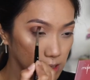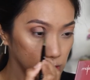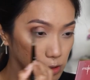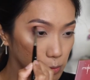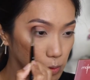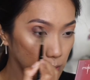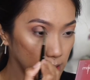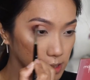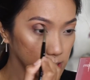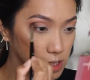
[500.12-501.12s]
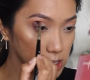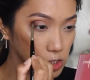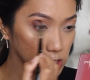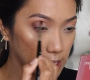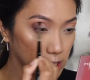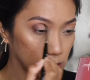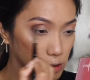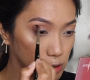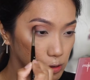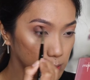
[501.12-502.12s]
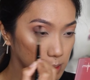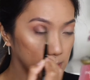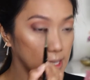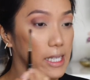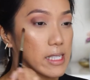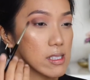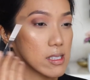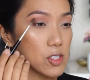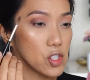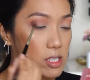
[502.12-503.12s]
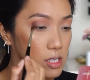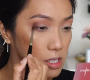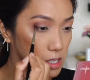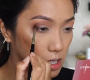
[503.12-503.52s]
We want the shadow to be placed just